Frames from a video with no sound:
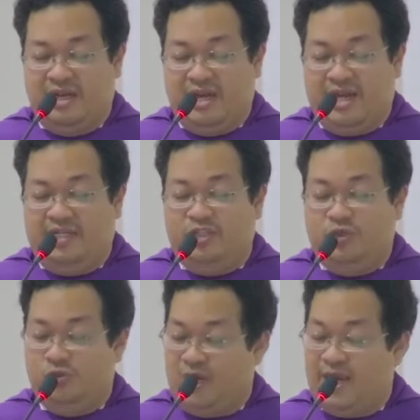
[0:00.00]
And
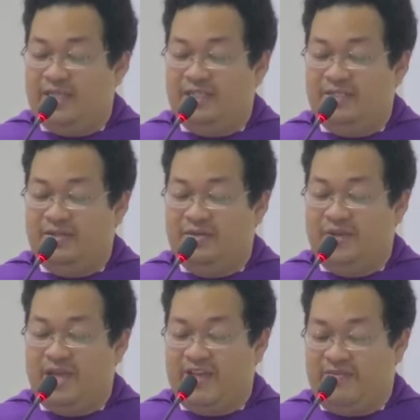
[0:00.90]
through Lent,
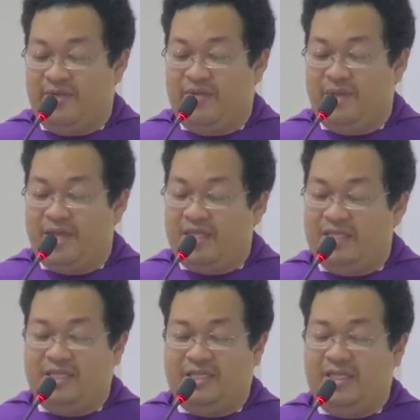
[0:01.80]
we have been
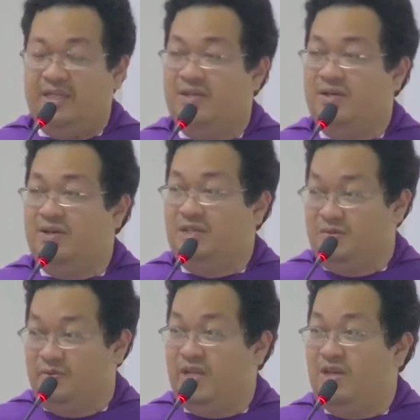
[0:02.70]
meditating on
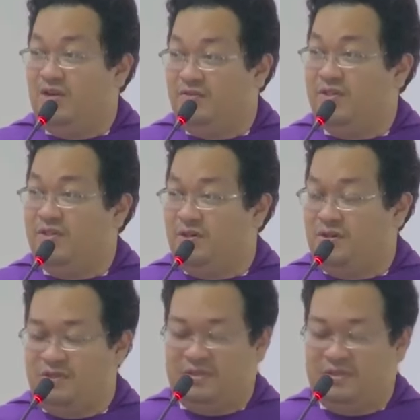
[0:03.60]
the way of the cross.